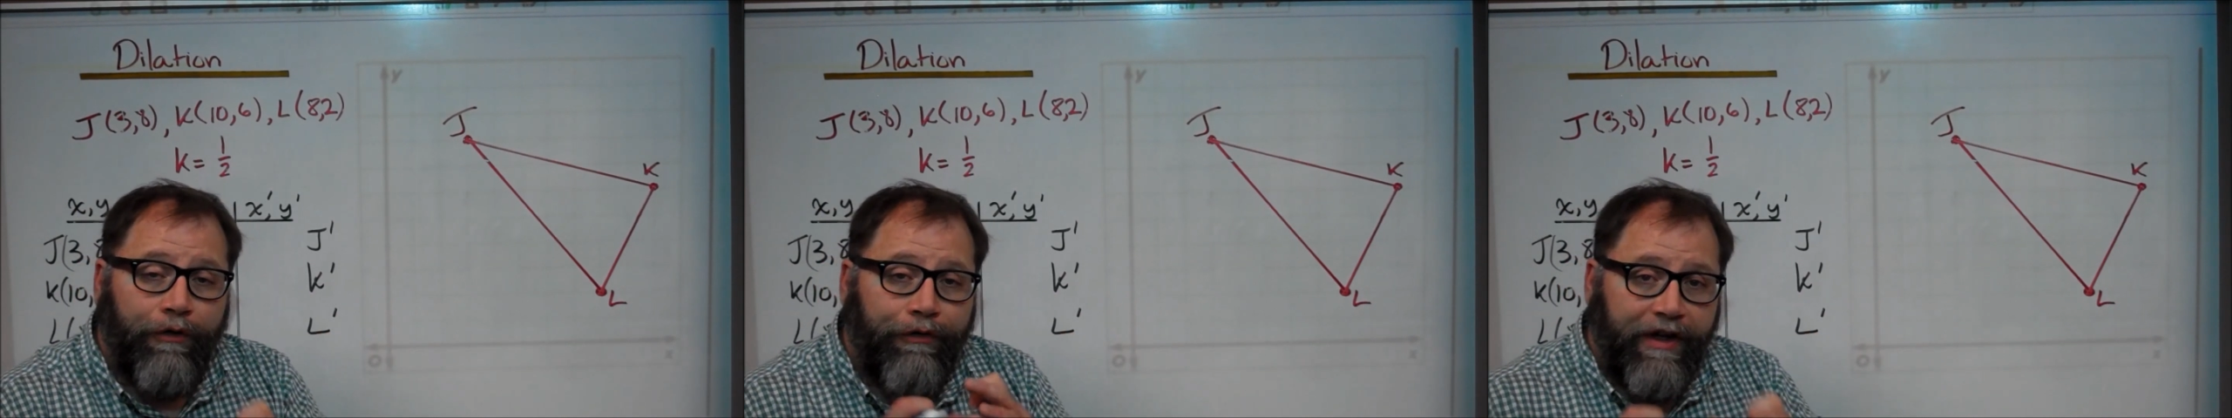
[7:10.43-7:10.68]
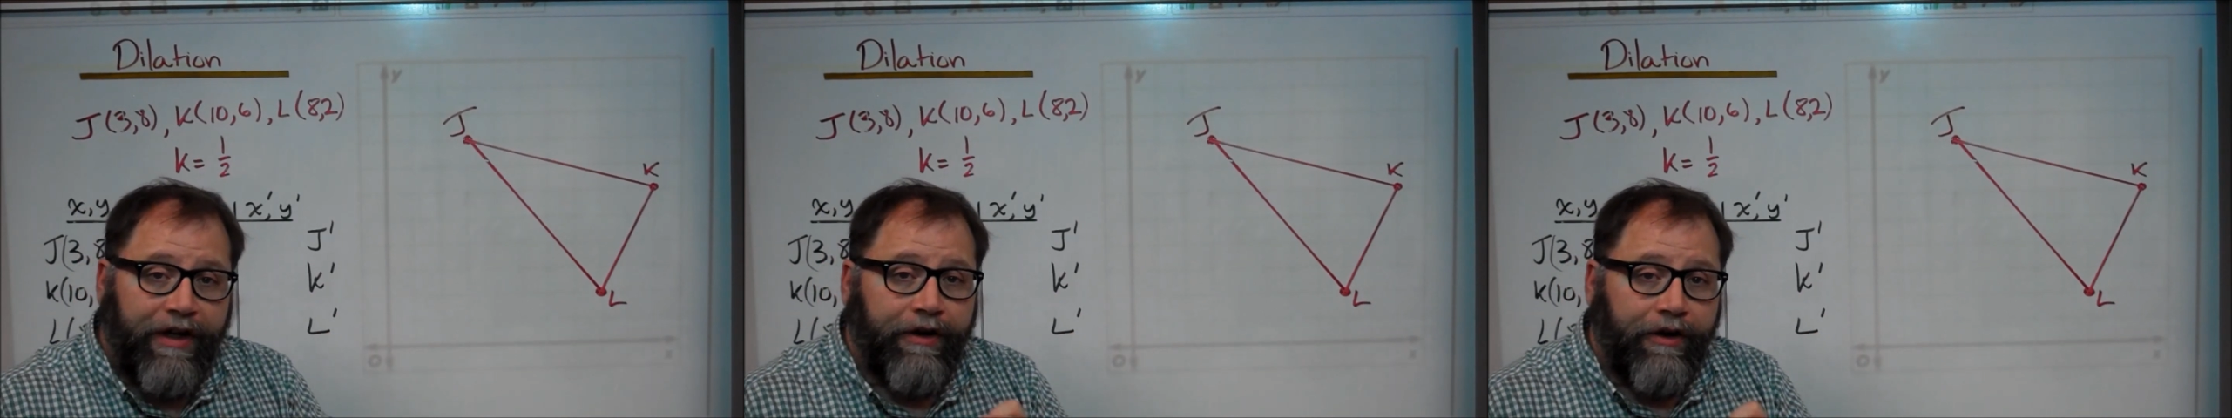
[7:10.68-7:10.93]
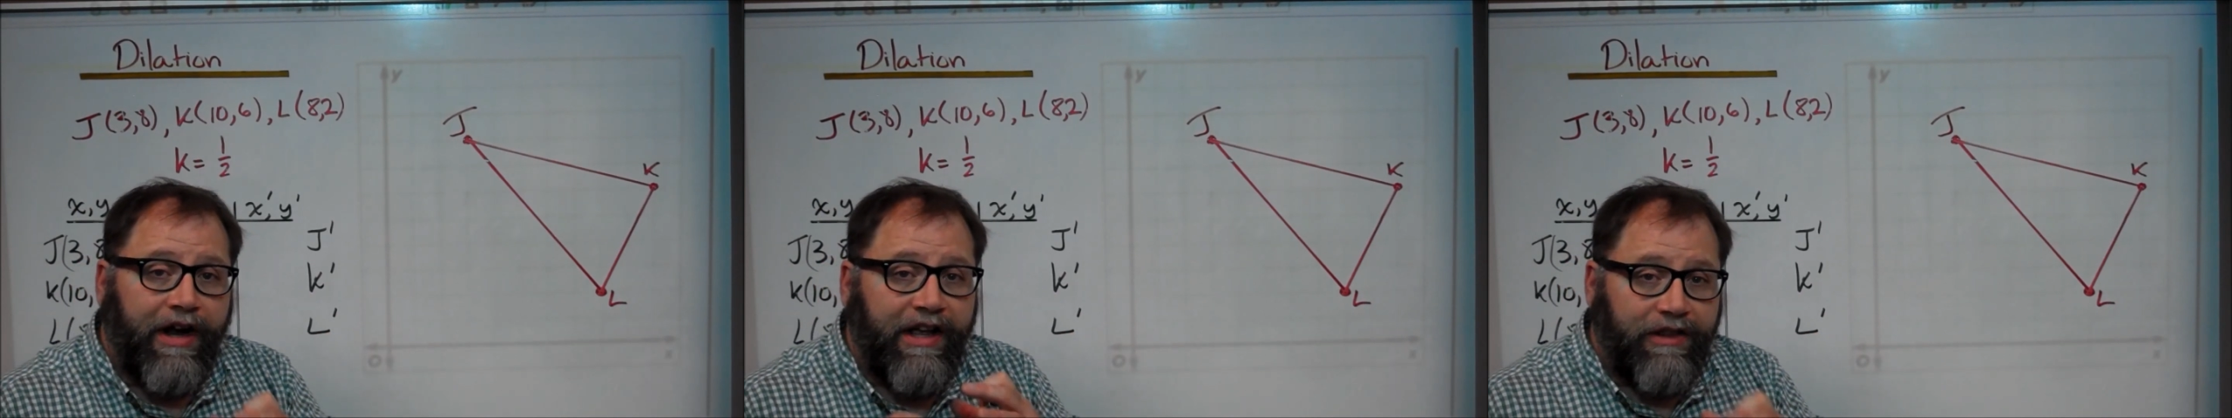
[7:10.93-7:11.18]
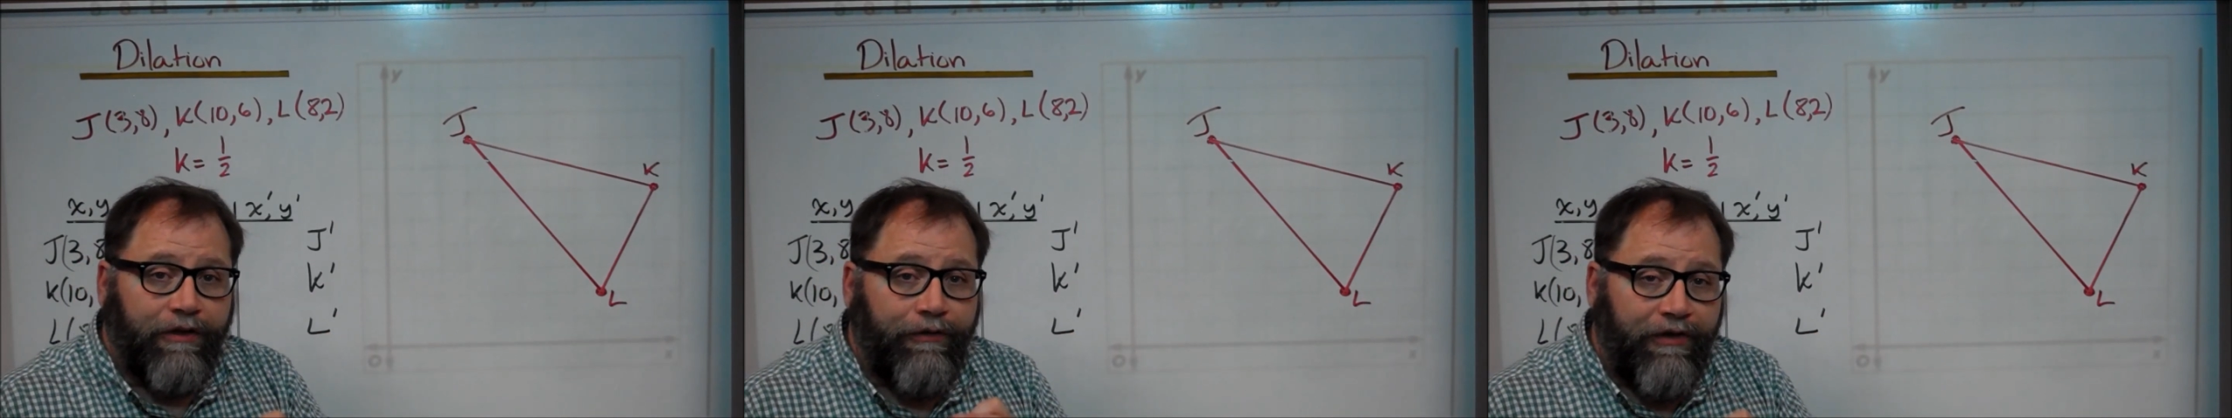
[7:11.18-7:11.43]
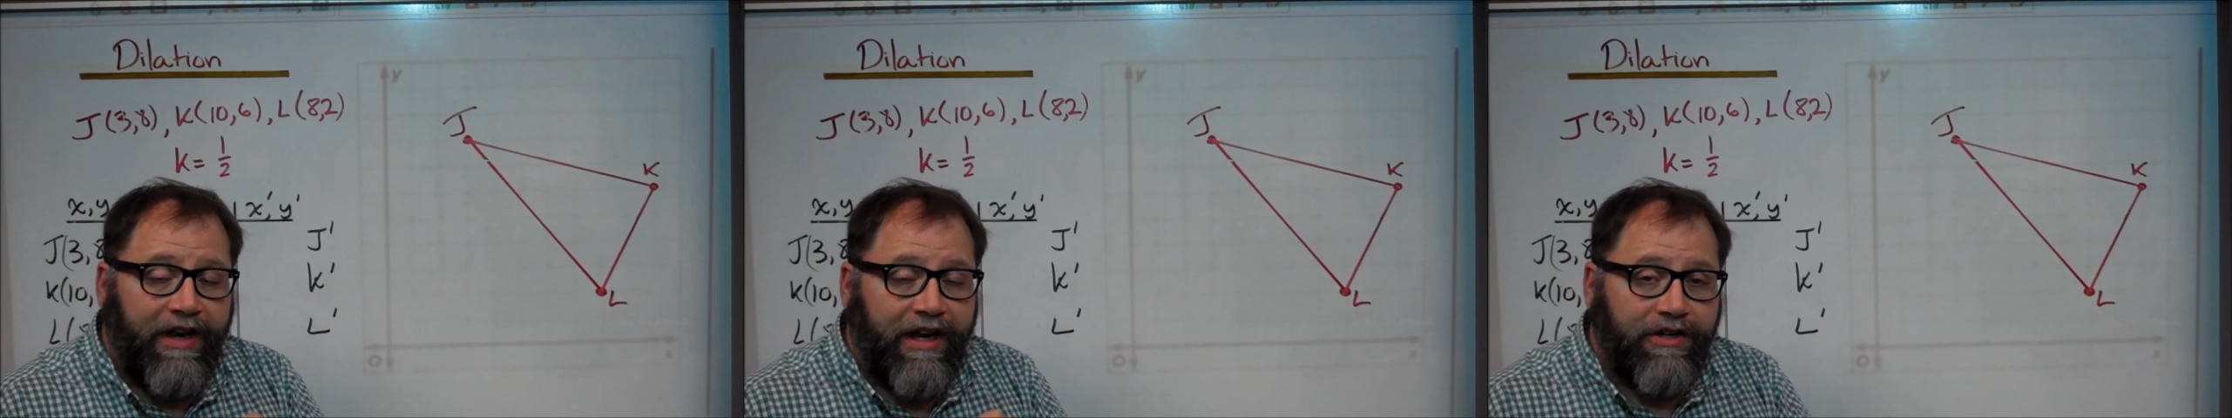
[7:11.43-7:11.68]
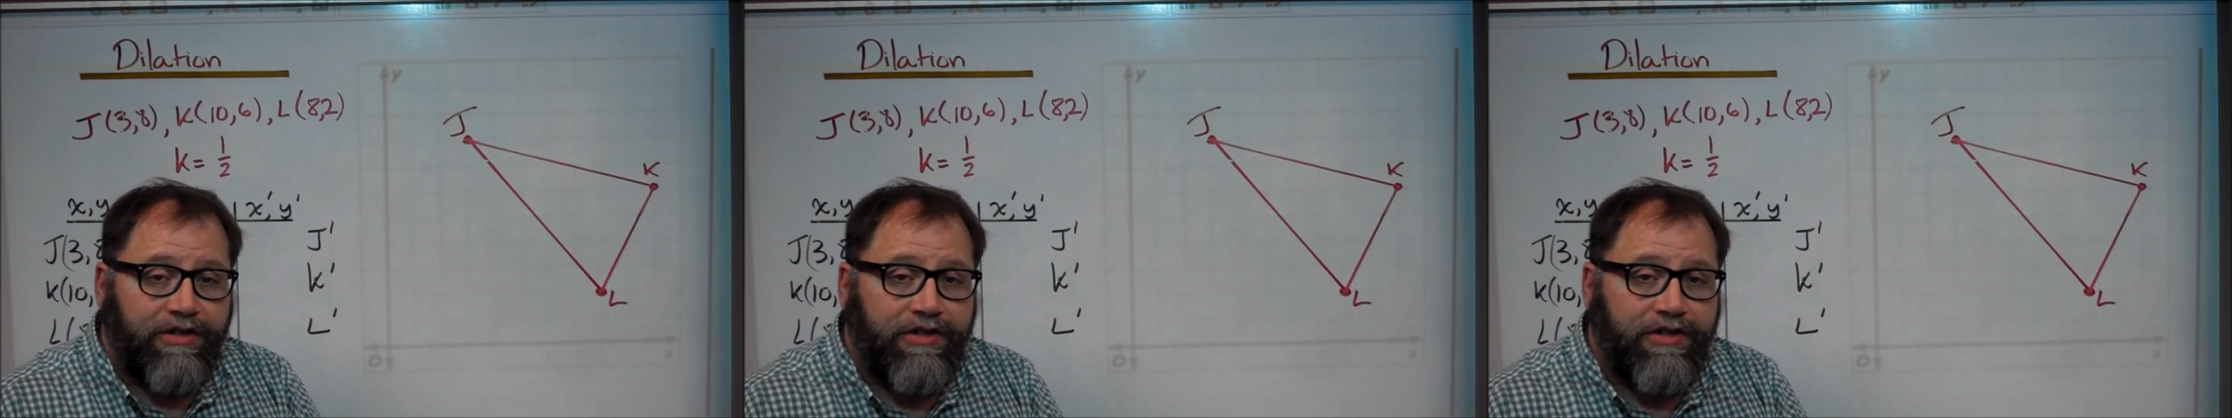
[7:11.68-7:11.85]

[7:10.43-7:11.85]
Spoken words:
figure at the finish.